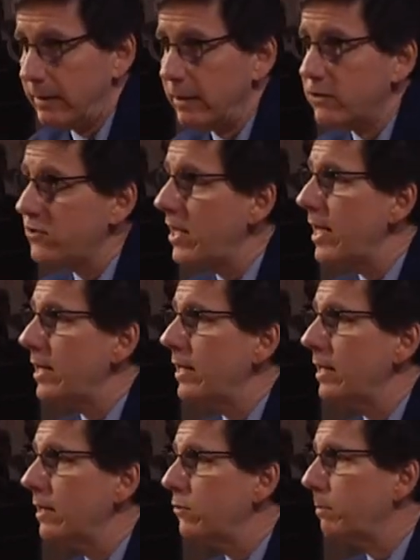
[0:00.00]
It's set
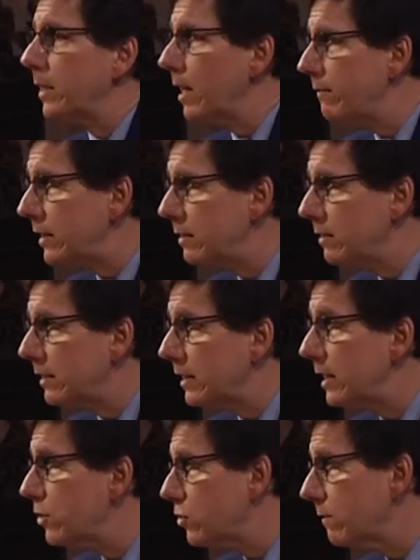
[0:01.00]
in his beloved
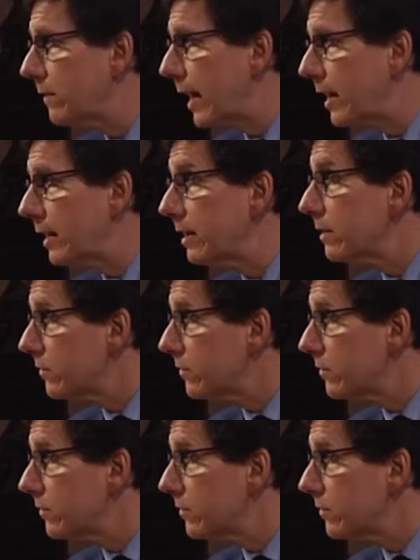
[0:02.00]
Kadisha Valley,